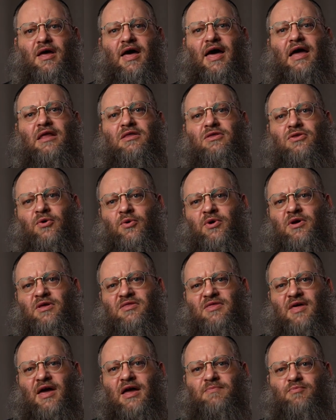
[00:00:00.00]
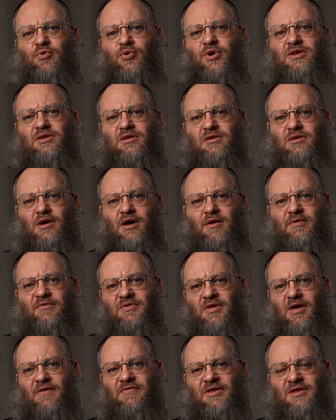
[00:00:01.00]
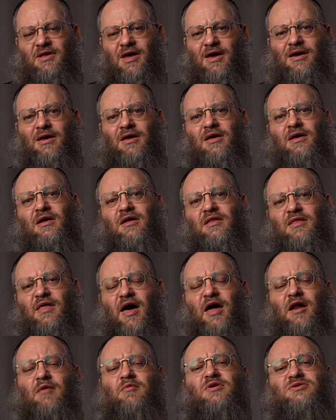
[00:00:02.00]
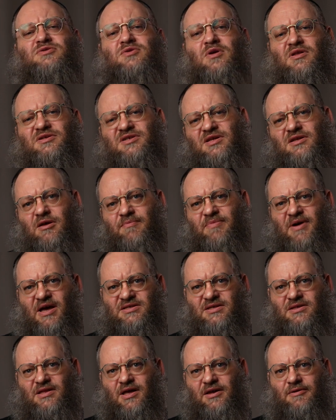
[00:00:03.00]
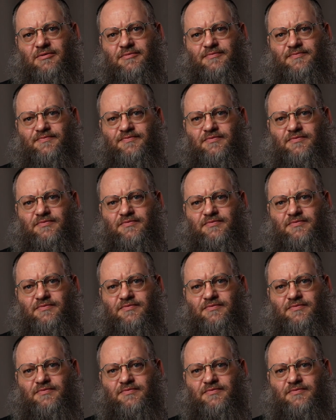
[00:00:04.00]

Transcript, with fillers: and during that point in time of the, of the day, the animal soul is incapacitated.